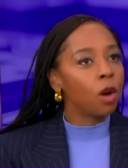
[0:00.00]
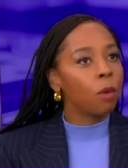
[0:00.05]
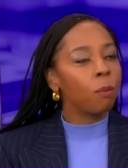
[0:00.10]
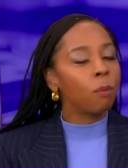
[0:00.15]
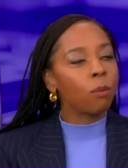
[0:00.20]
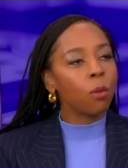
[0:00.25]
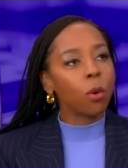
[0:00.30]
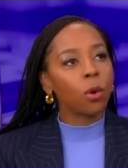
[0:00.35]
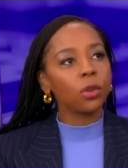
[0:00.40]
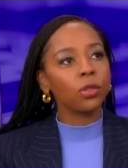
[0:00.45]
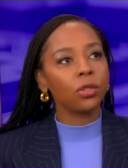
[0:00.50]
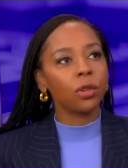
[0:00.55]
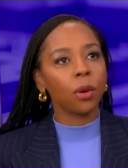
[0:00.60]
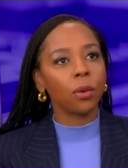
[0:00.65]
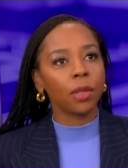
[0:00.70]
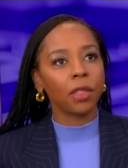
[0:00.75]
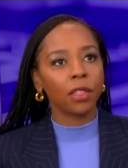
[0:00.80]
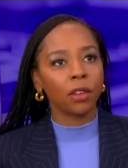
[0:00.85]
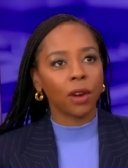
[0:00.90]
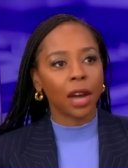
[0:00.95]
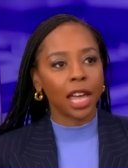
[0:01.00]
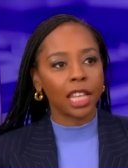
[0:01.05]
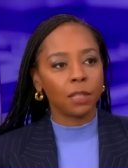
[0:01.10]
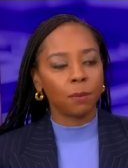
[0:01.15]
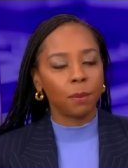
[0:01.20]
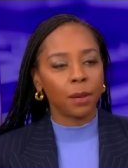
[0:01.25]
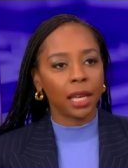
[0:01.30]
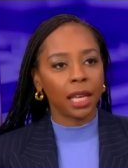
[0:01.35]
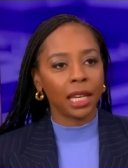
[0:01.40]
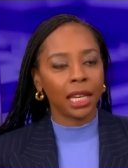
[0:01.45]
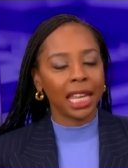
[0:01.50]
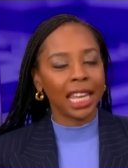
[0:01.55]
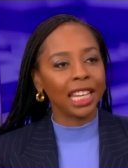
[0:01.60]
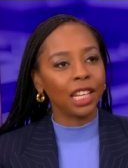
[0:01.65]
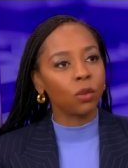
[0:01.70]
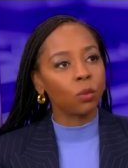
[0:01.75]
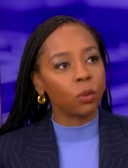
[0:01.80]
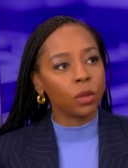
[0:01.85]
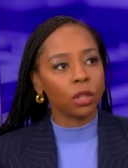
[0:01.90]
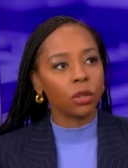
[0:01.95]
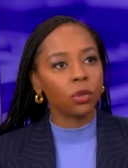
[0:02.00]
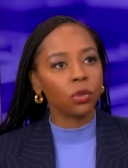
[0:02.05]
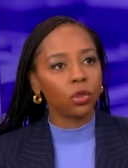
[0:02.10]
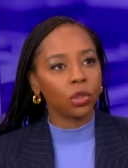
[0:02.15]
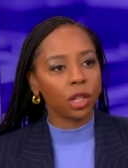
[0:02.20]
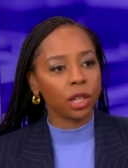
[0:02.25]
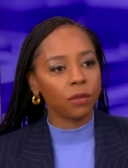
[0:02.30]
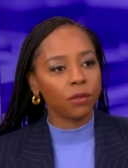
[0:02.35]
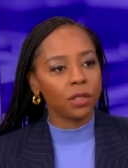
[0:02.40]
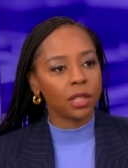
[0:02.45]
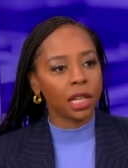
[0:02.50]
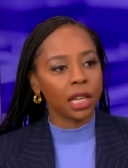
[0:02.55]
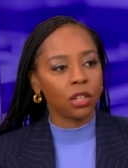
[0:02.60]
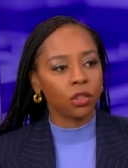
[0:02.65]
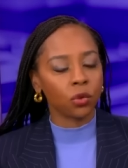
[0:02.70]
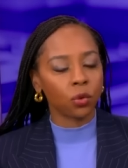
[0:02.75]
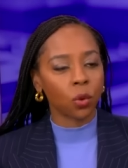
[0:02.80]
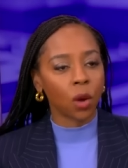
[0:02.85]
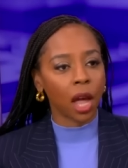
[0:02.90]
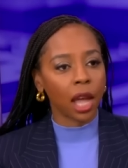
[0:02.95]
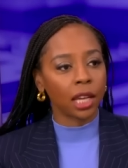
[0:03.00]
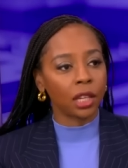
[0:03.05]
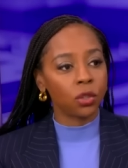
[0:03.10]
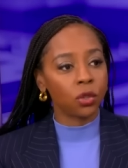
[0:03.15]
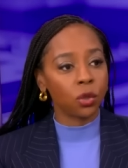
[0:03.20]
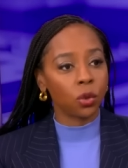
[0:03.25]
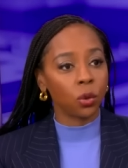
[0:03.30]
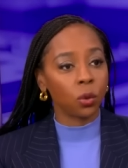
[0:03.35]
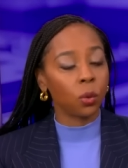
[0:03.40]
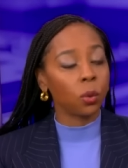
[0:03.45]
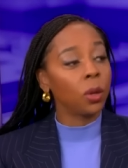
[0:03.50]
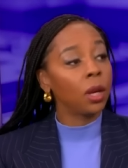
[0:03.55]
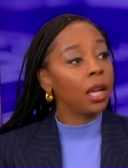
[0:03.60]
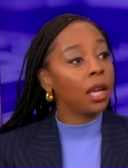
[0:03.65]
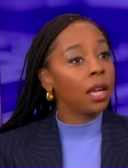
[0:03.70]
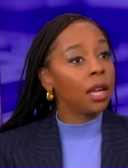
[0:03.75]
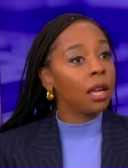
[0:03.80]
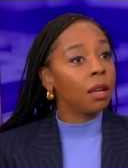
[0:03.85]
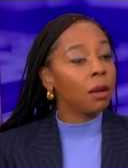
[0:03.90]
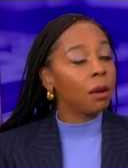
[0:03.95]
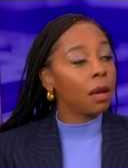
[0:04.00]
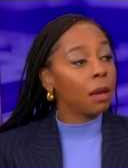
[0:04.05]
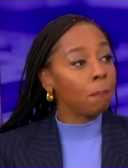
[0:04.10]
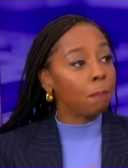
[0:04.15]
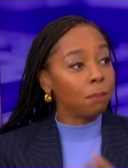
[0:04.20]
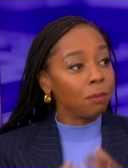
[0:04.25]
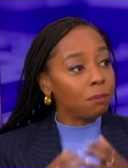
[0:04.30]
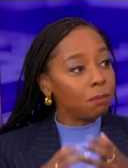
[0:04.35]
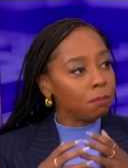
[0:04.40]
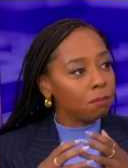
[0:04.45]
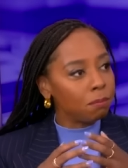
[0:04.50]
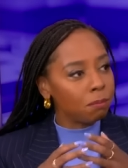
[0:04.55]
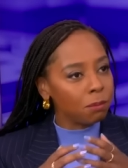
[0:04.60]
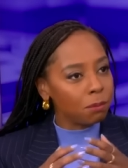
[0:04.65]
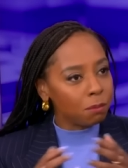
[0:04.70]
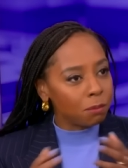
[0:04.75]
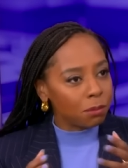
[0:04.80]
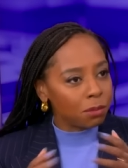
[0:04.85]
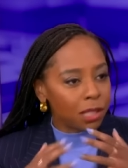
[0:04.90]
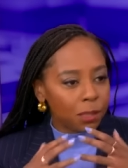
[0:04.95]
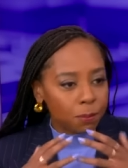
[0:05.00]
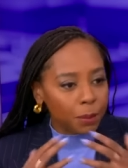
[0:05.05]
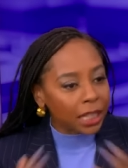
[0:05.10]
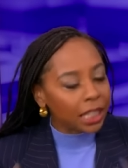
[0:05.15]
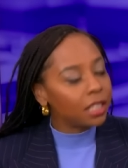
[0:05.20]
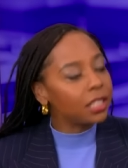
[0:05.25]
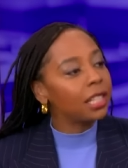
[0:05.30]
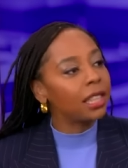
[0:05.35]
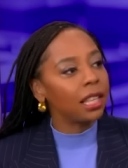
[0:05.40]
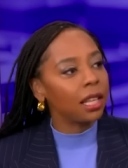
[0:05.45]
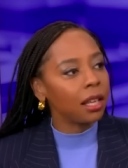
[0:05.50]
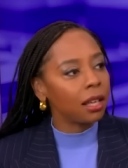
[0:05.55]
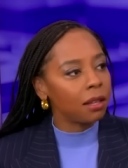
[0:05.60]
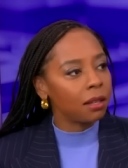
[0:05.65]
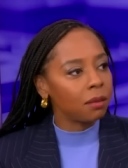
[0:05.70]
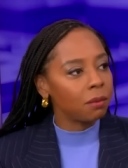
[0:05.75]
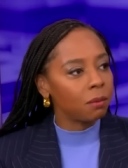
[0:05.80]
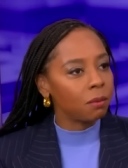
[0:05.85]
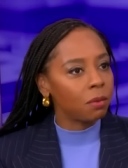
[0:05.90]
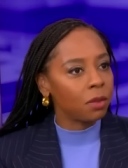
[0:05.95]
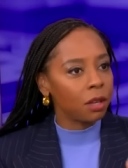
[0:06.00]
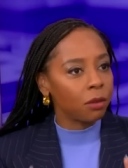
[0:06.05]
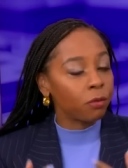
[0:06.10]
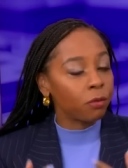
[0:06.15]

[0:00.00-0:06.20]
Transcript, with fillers: more so than there has been any real shift in trying to speak to the